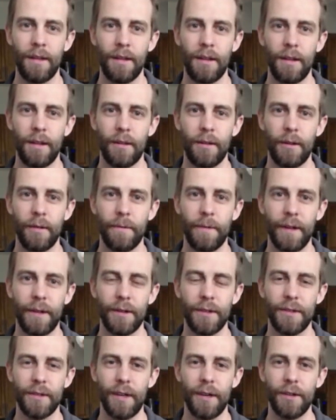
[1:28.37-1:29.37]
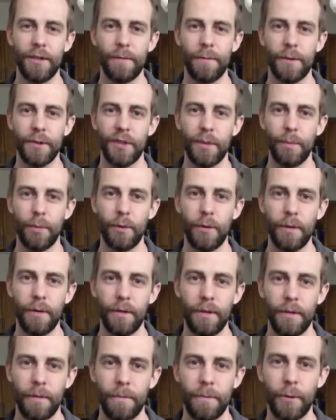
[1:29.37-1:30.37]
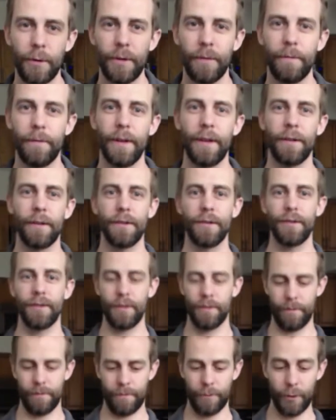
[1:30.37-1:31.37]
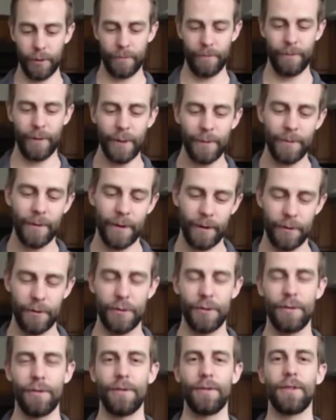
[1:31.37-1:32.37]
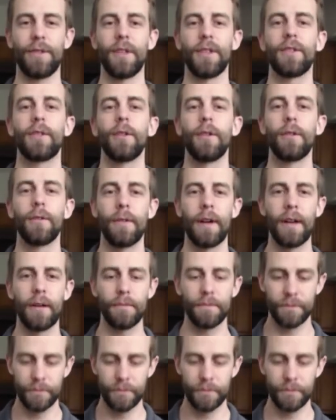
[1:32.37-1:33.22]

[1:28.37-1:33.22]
third finger's there for support, and fourth and fifth fingers just go around.